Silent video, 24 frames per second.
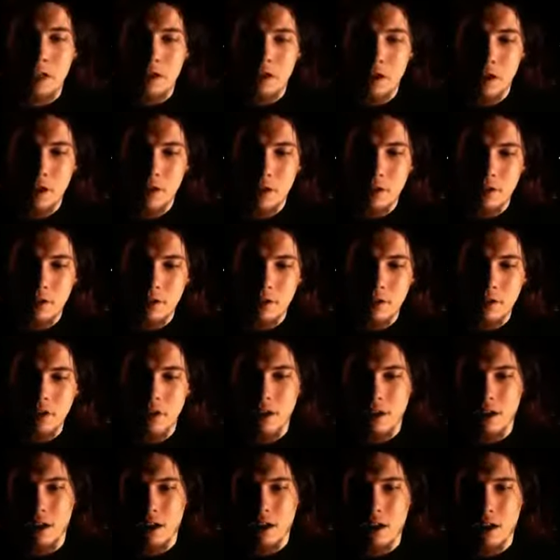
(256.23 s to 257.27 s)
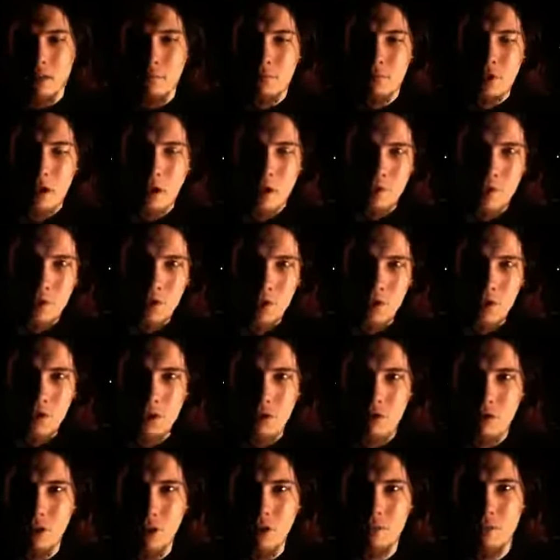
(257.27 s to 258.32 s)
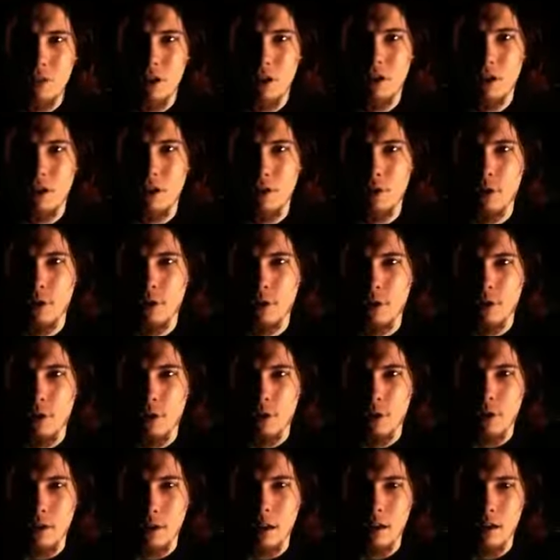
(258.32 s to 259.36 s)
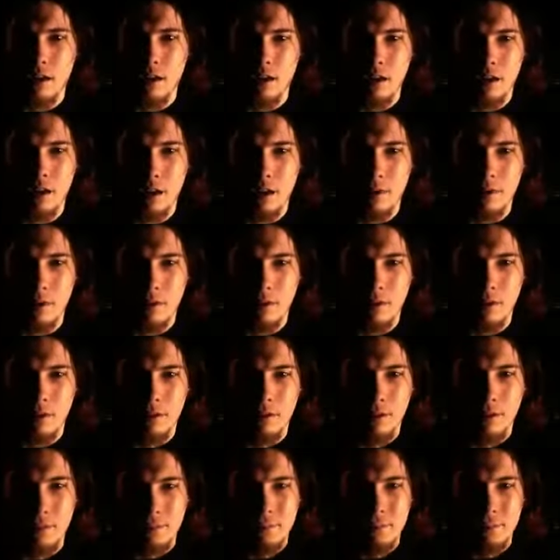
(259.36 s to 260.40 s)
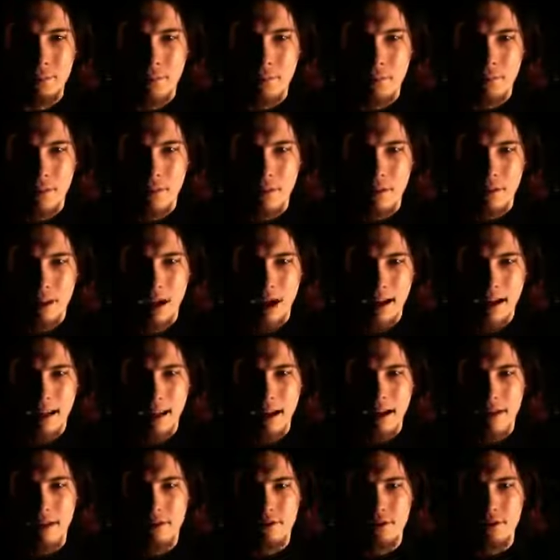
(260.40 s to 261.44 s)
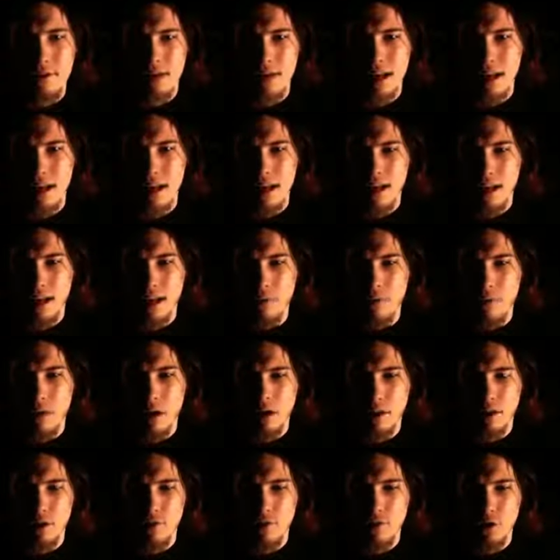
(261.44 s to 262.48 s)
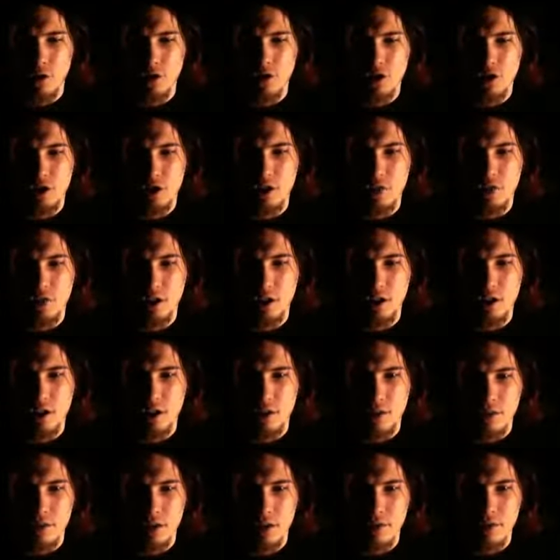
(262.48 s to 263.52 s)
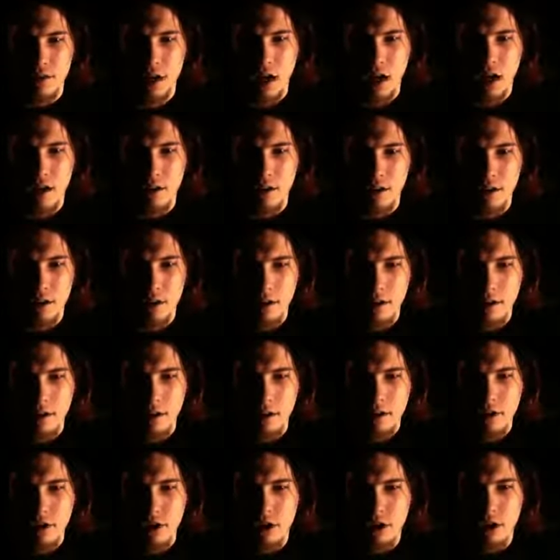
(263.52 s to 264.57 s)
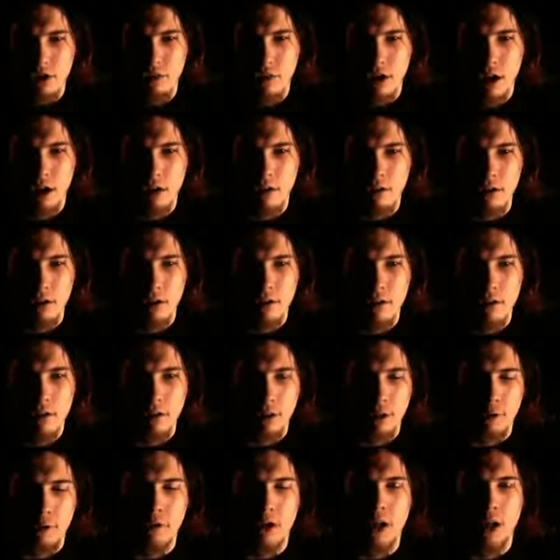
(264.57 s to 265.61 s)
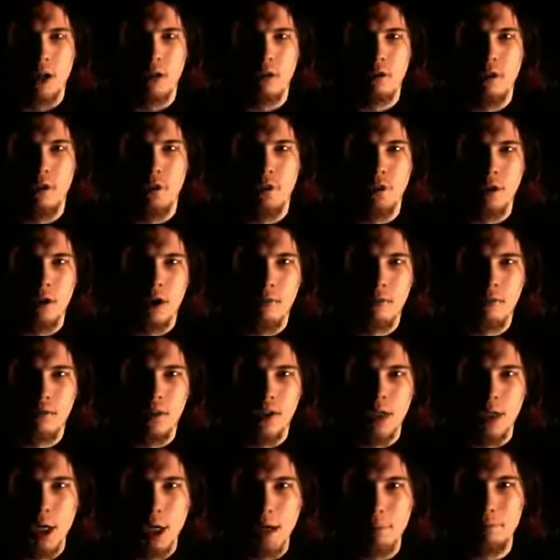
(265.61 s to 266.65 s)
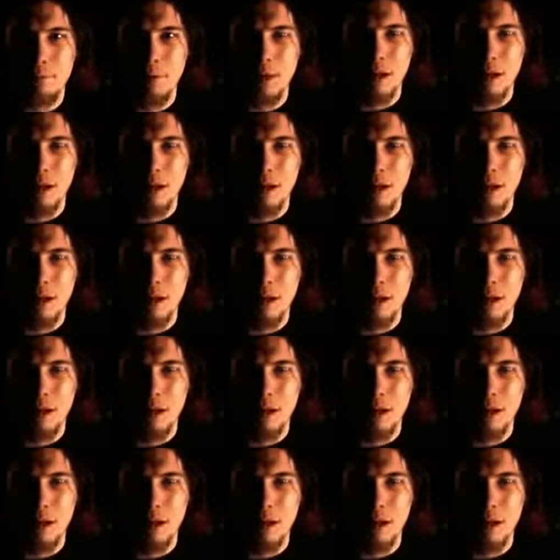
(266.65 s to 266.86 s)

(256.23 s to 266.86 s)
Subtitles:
arrogant. It comes off as extremely know-it-all. And, I can't understand, why these first 2 videos have gotten 200 and 300 thumbs up,